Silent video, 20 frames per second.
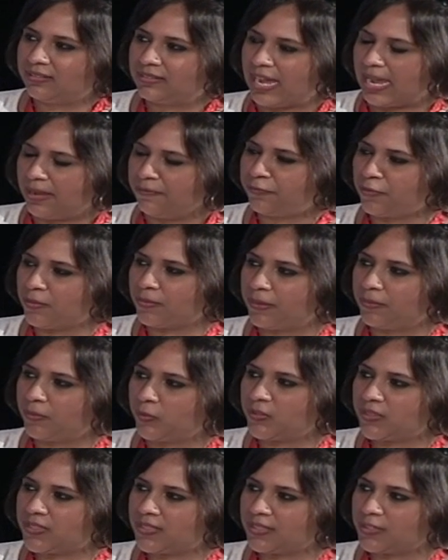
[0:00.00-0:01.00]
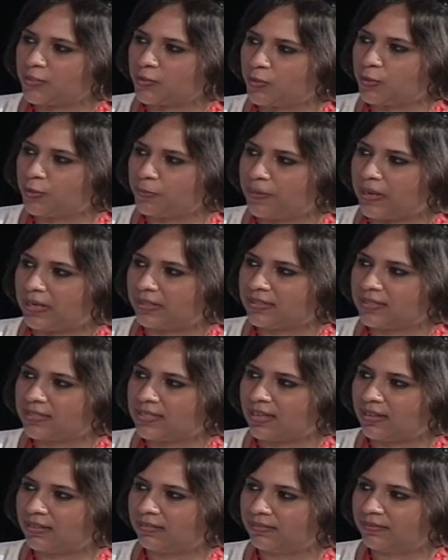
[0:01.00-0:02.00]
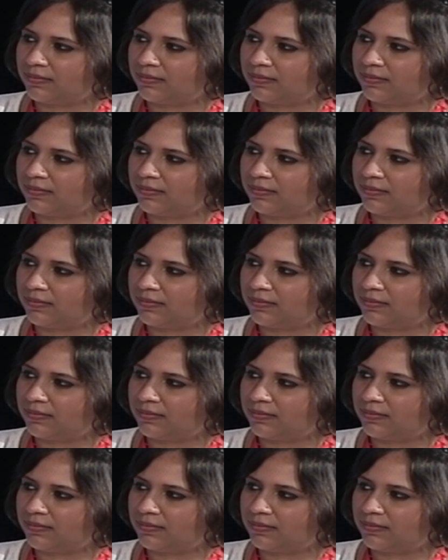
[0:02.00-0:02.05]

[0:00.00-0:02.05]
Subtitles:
time for Manmohan Singh to go to Pakistan?